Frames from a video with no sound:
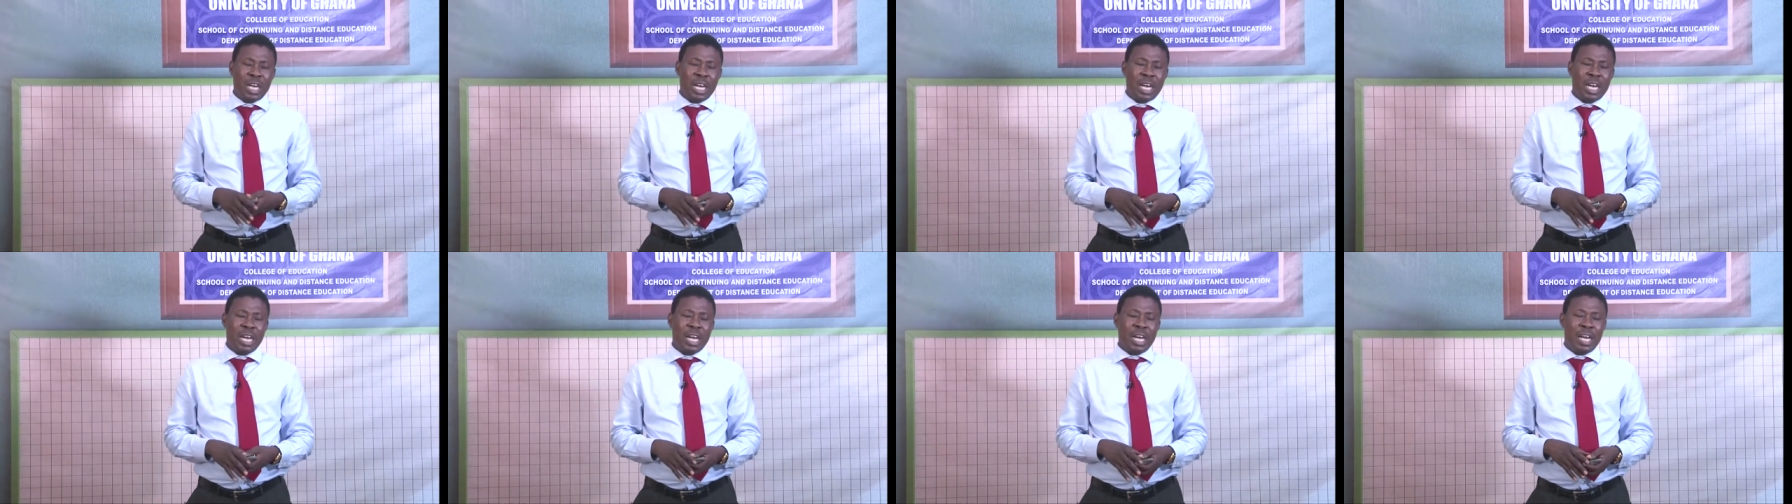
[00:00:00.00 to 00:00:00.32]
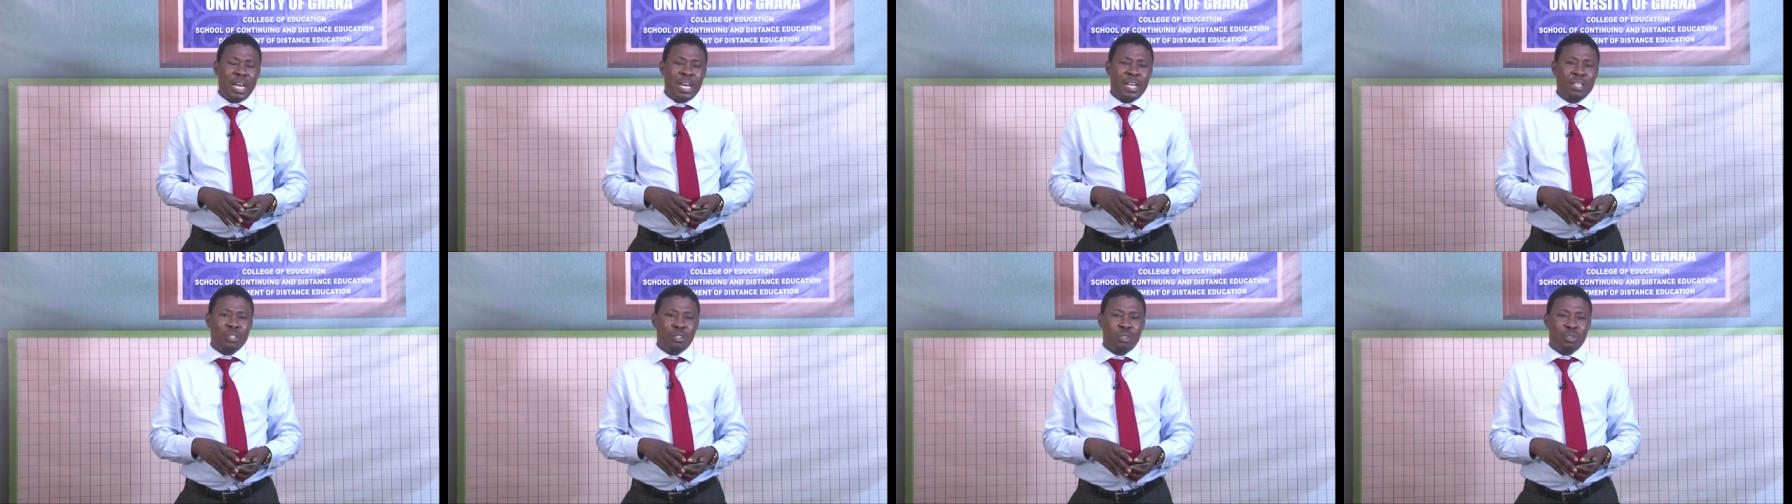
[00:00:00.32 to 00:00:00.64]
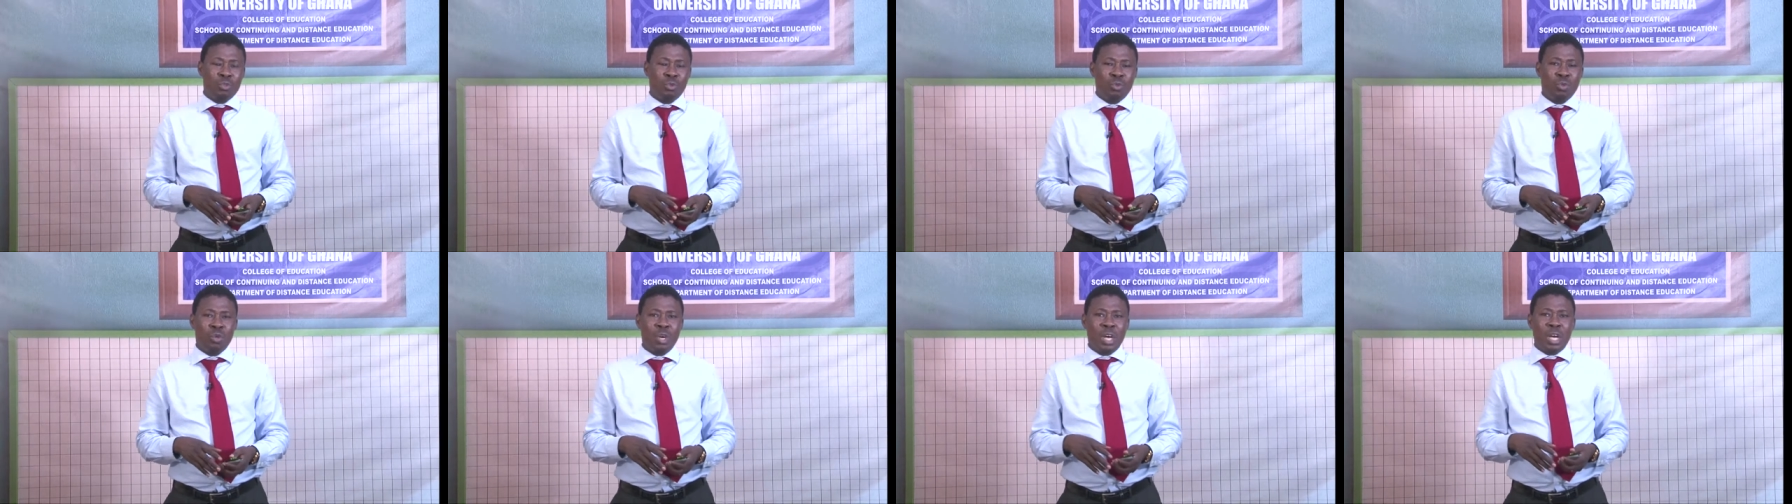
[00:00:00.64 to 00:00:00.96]
uh,
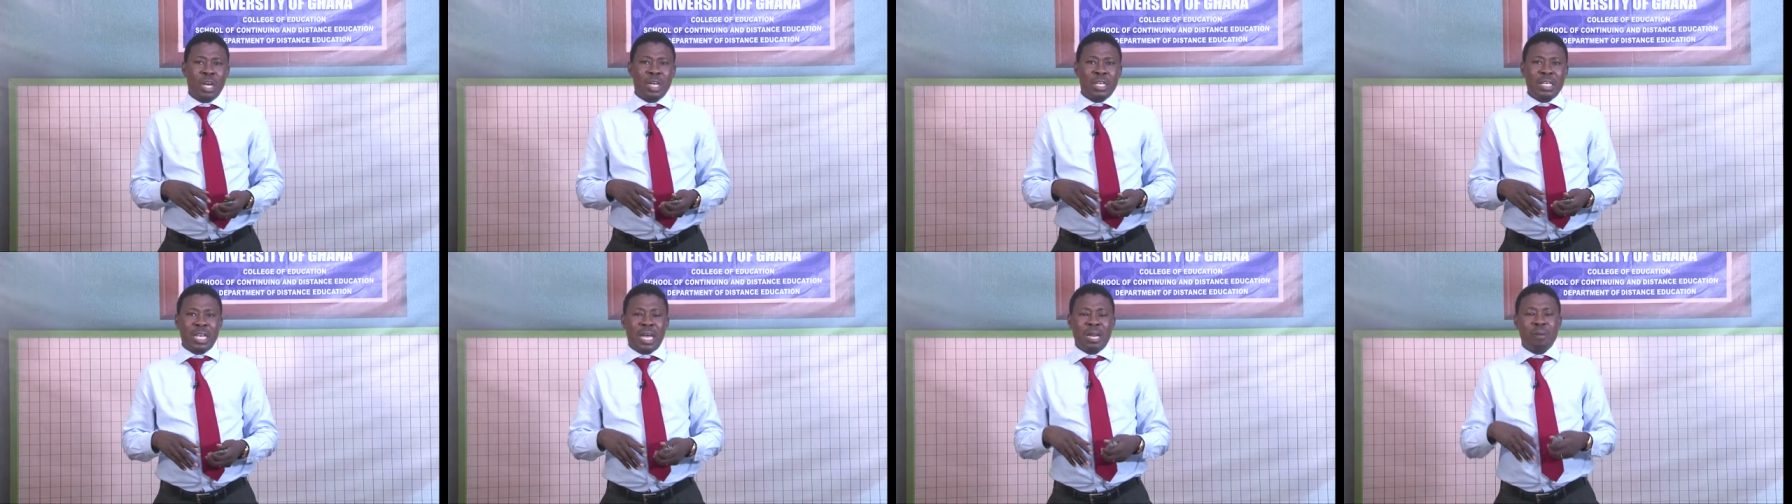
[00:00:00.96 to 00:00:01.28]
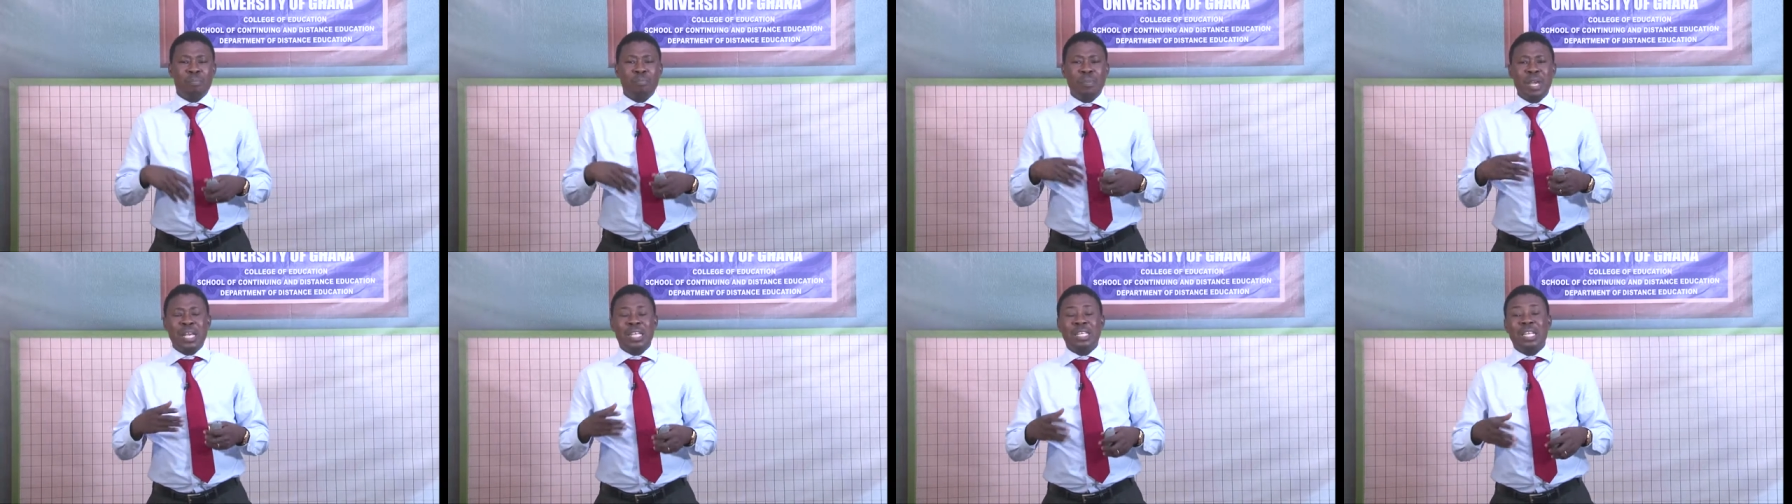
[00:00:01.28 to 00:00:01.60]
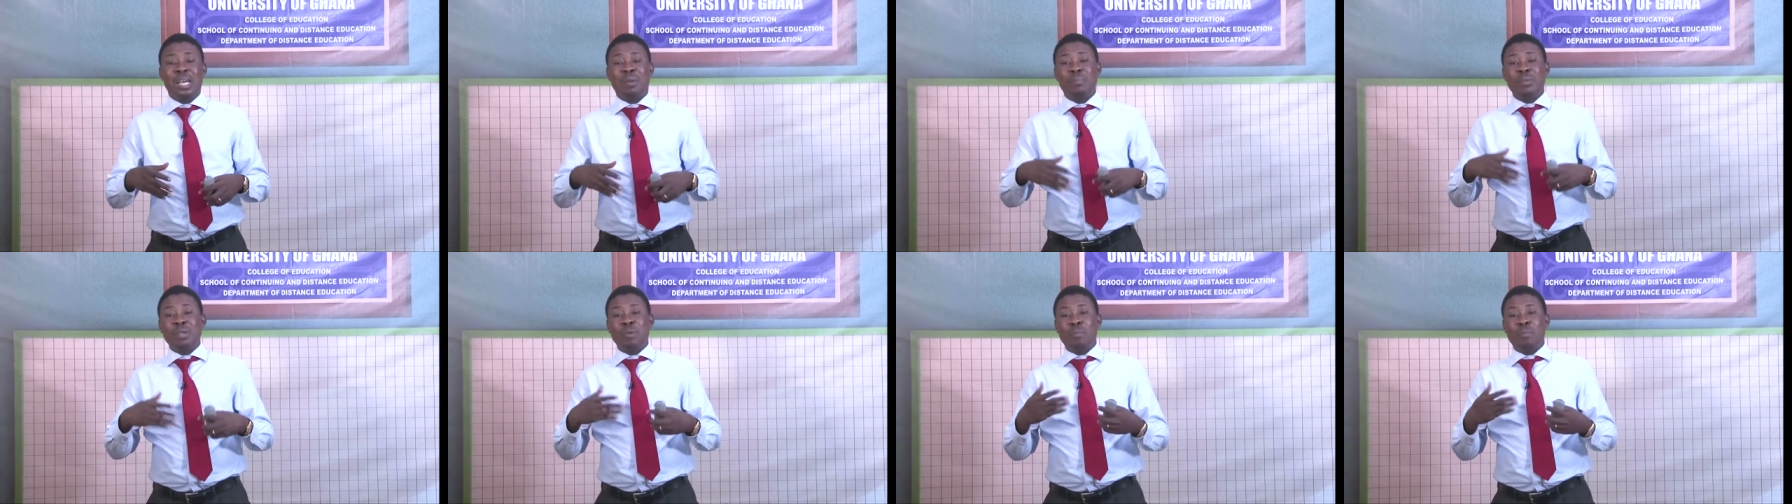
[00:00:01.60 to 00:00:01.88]
do that make them